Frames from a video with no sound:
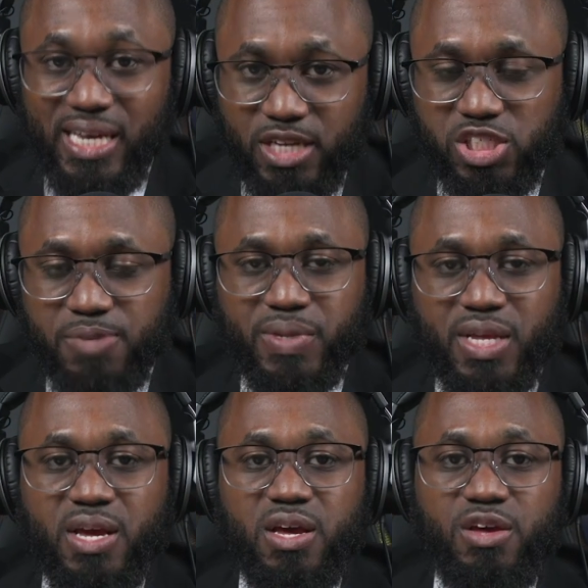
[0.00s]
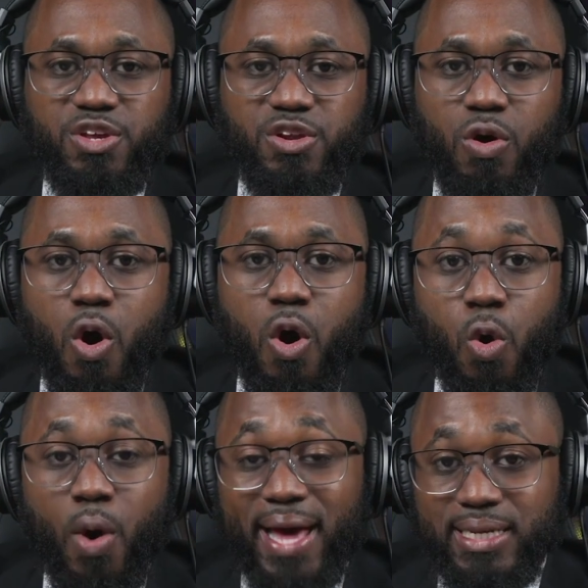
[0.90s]
inch
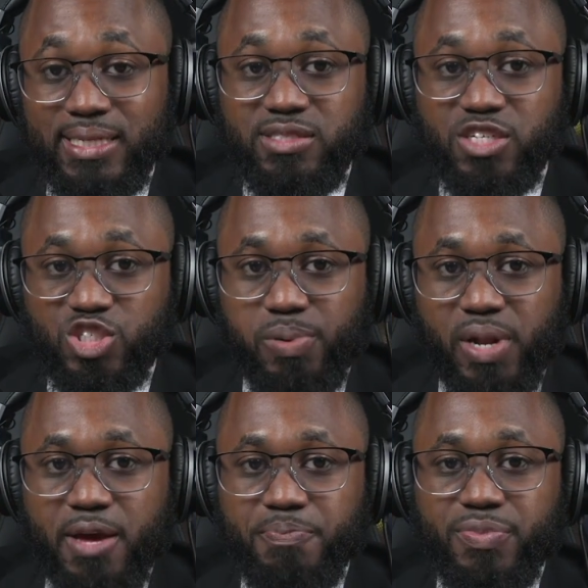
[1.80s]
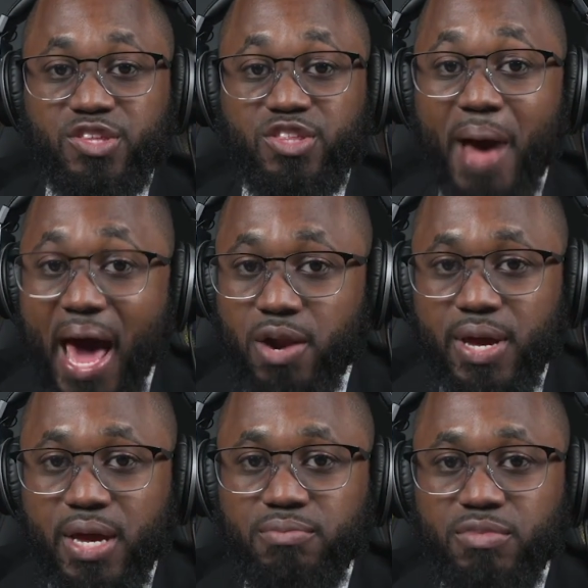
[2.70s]
OLED display. The
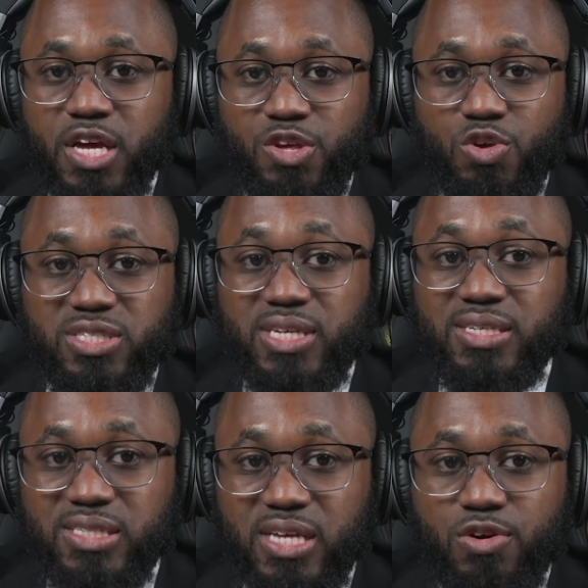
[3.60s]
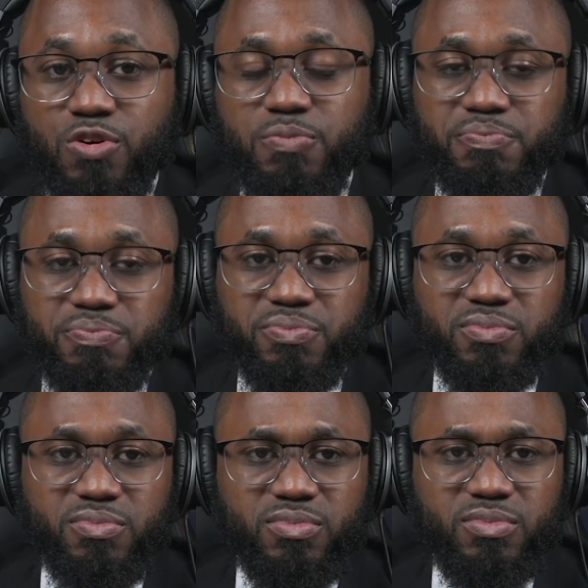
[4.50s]
battery, it uses a single
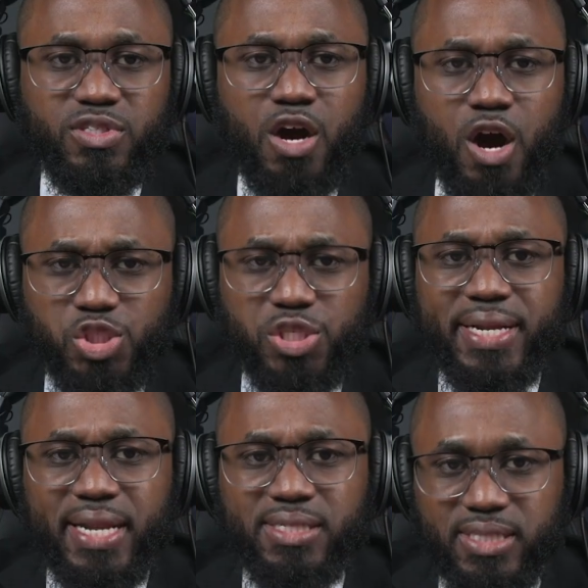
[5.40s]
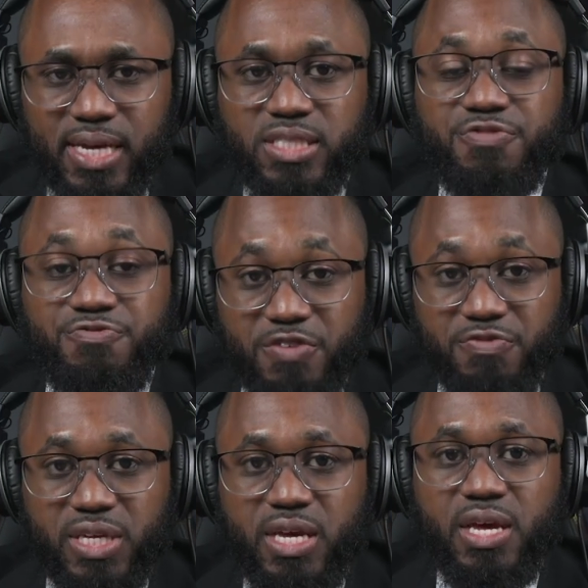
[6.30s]

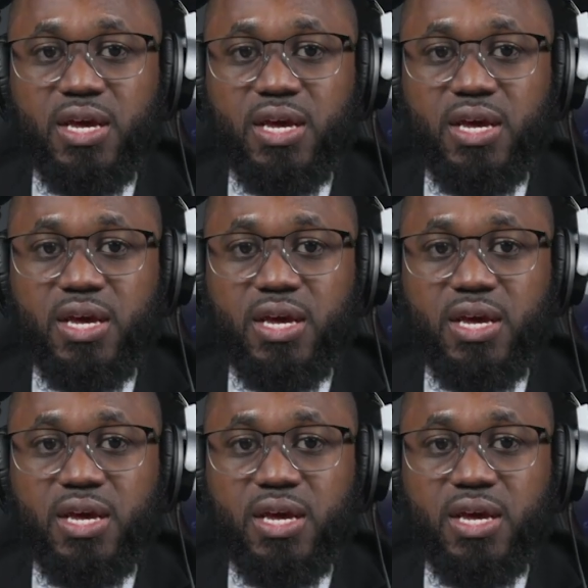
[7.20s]
18650